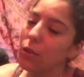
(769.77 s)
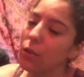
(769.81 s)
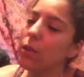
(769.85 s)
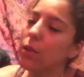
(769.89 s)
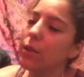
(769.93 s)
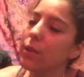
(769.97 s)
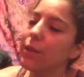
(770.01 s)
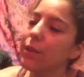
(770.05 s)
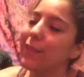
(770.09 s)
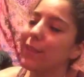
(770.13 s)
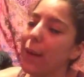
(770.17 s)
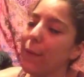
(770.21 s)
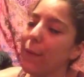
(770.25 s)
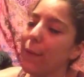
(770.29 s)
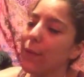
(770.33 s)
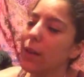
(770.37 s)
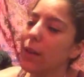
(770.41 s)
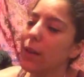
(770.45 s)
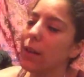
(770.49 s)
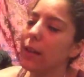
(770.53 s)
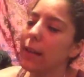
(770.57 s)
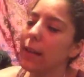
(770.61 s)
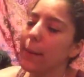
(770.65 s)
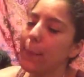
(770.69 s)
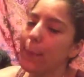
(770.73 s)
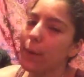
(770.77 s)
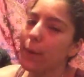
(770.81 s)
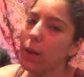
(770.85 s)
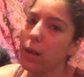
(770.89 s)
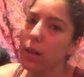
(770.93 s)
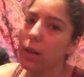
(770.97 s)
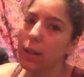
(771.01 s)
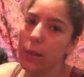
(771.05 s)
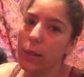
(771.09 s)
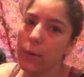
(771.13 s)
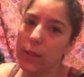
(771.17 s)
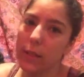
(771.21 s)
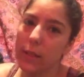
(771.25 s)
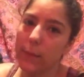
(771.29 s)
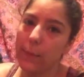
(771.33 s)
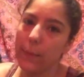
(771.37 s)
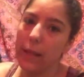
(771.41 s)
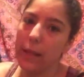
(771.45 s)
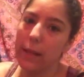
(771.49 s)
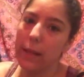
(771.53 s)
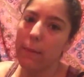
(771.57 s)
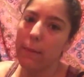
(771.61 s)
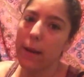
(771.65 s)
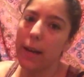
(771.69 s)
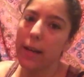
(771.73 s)
you could definitely plug a
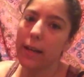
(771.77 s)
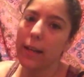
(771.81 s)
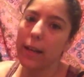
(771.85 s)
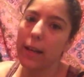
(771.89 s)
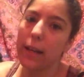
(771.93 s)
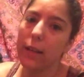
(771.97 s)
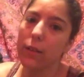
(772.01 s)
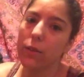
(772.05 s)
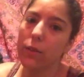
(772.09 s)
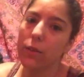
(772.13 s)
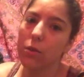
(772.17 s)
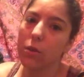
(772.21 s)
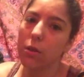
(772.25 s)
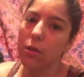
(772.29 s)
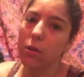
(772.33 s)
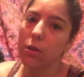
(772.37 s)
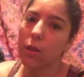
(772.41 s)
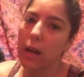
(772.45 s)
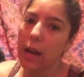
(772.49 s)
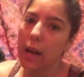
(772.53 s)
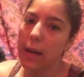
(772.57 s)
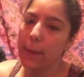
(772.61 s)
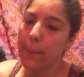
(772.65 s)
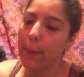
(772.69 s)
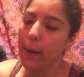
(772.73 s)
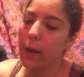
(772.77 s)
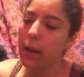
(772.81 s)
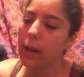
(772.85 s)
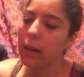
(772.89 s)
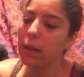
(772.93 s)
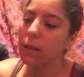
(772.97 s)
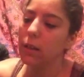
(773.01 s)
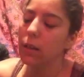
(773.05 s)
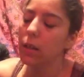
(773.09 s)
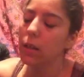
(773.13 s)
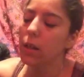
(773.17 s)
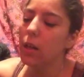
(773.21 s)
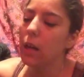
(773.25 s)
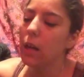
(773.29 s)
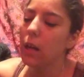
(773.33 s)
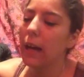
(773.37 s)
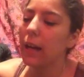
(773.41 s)
USB mic into your iPad.